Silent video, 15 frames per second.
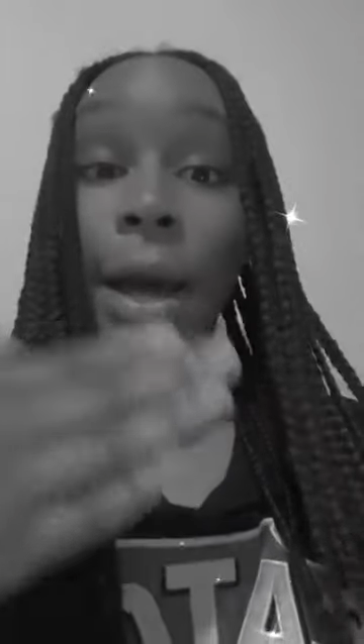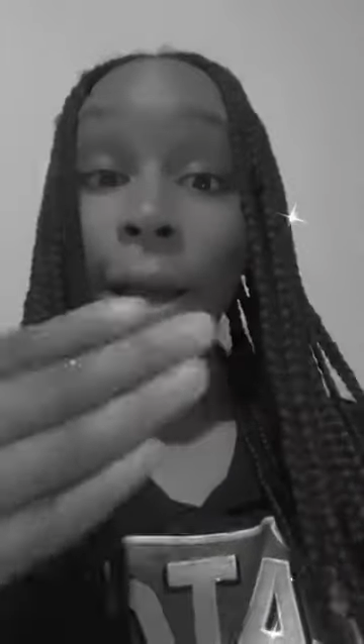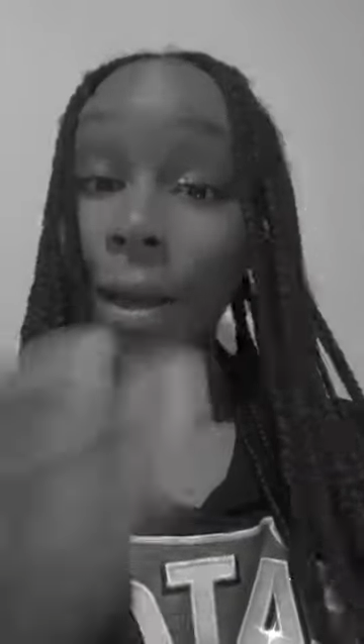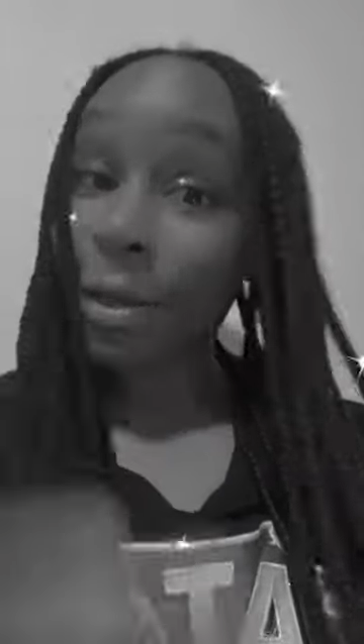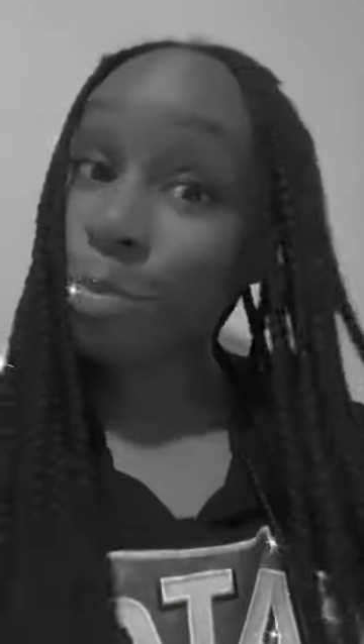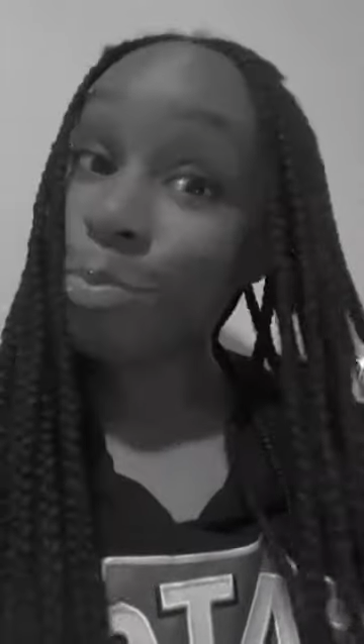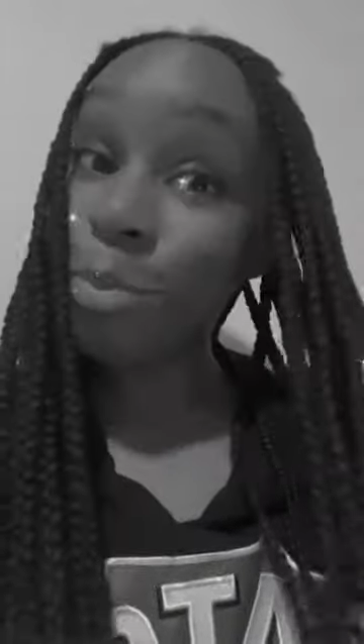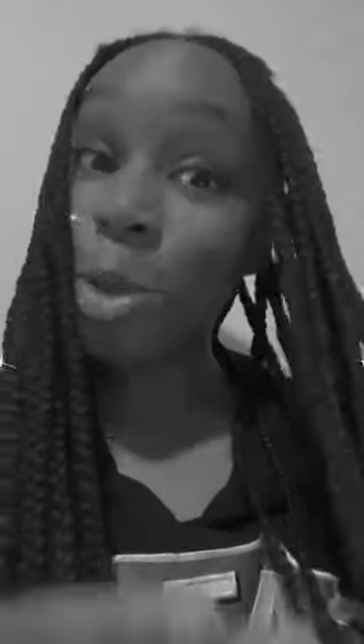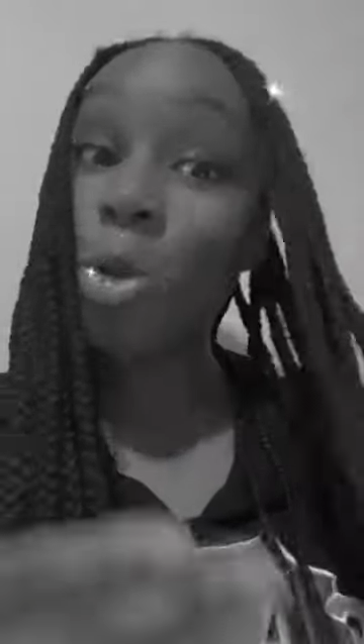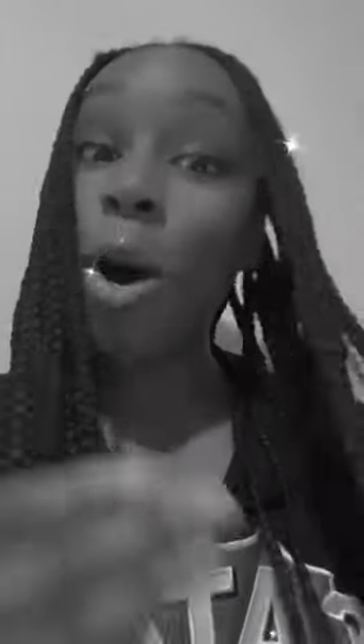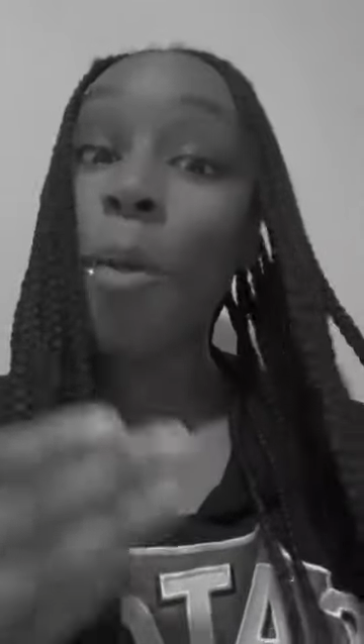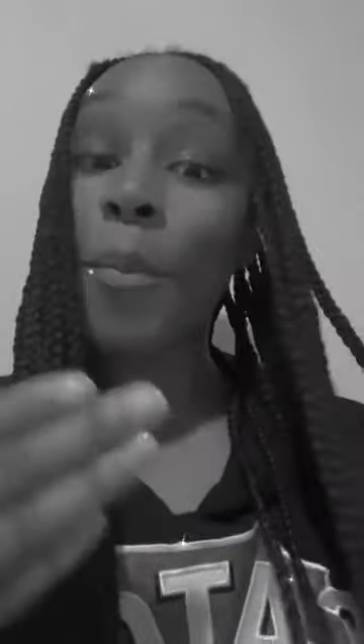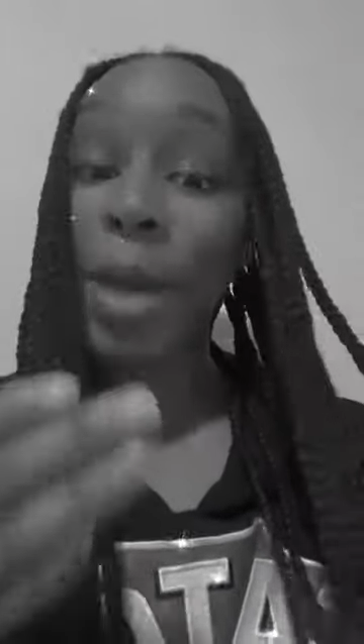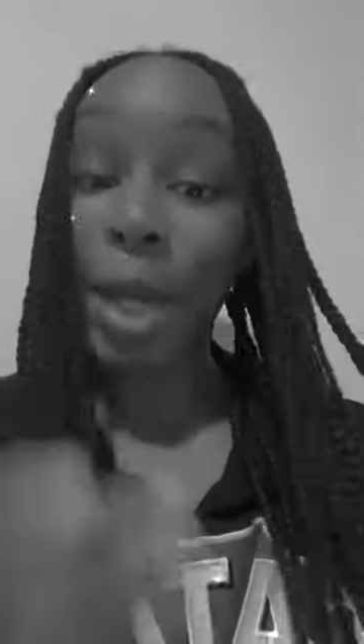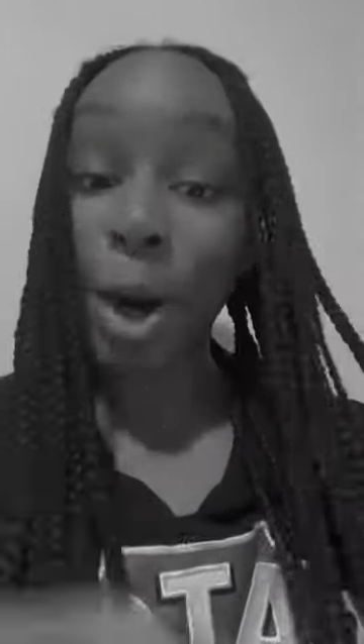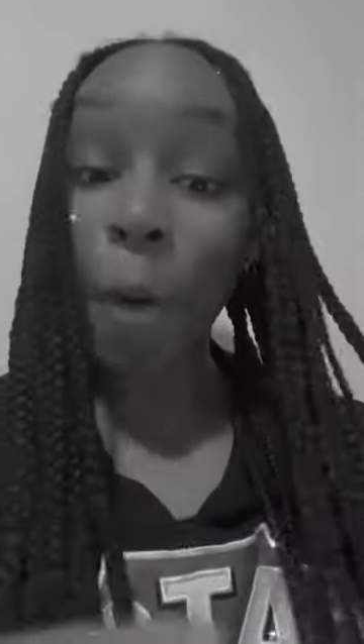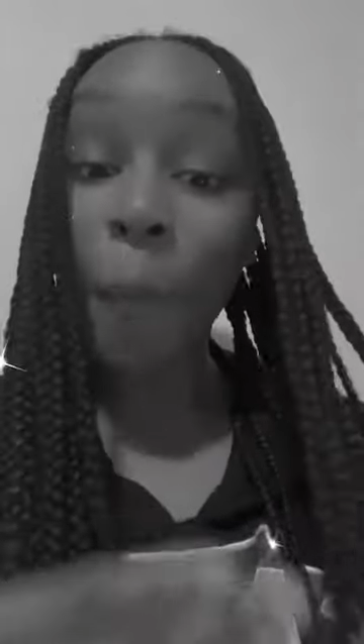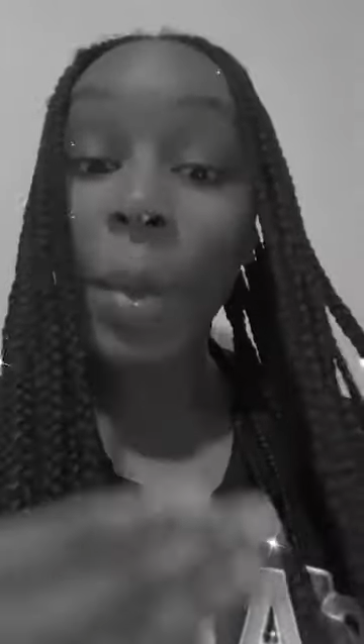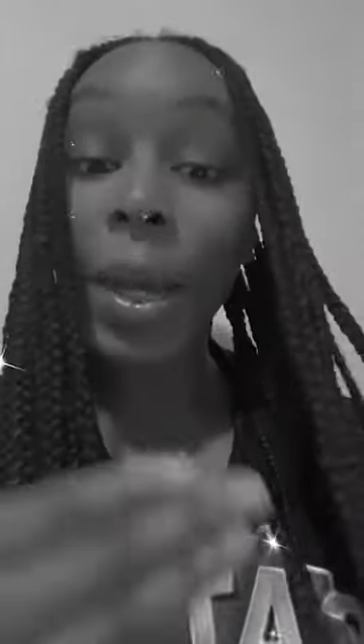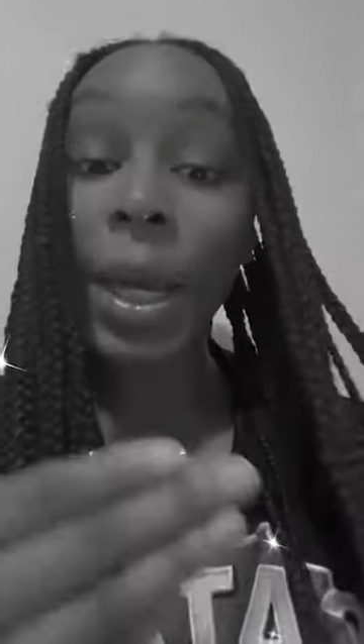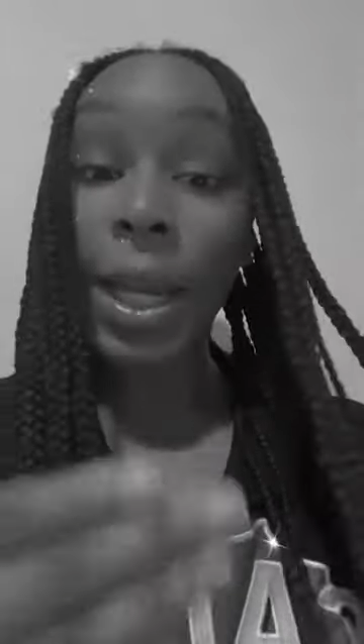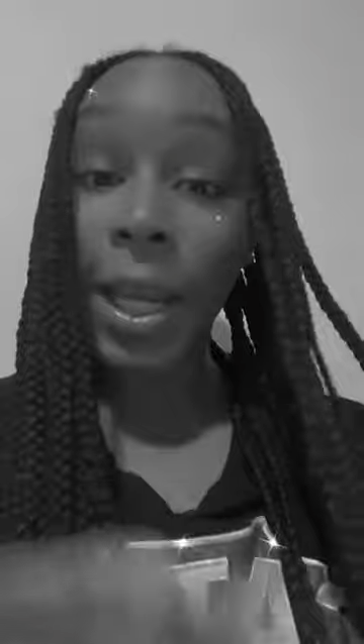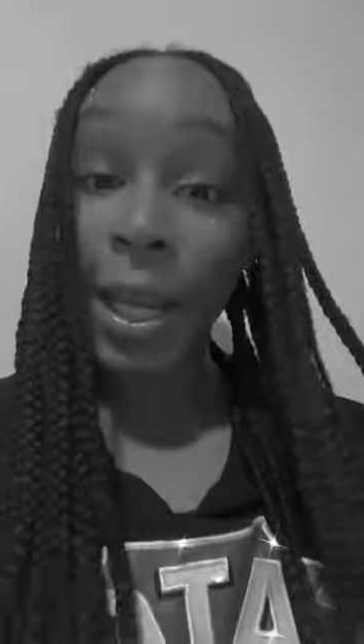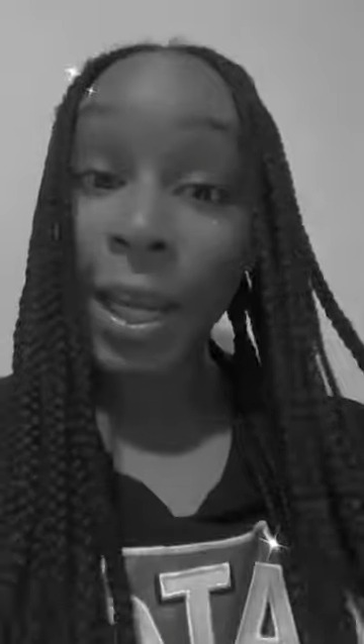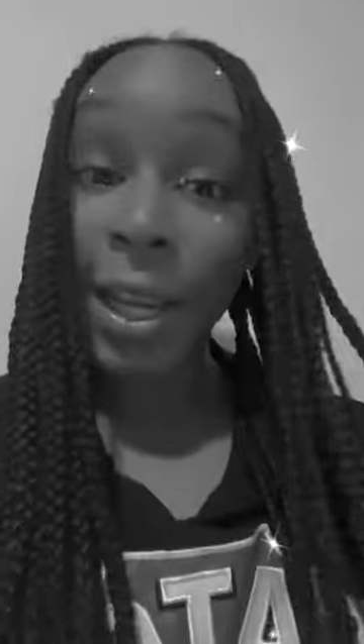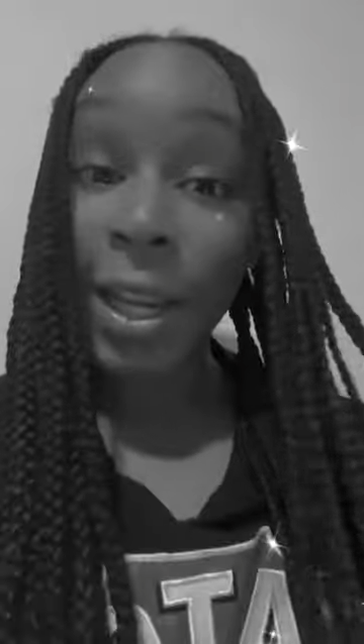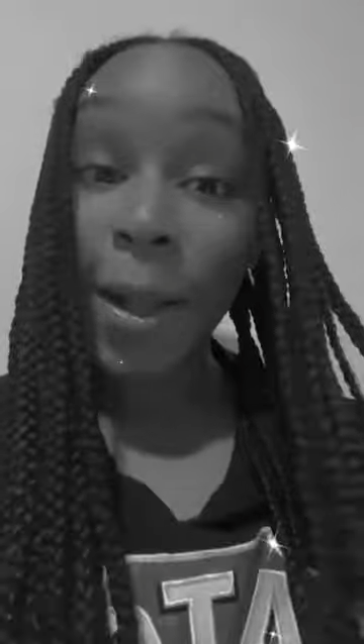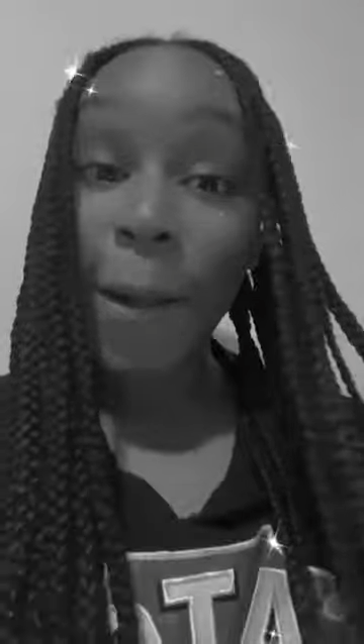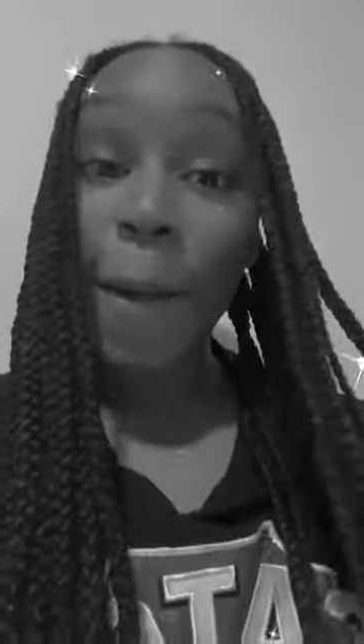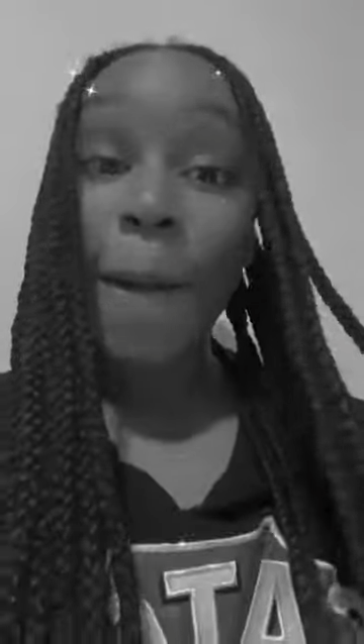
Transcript: like, you know, being obedient,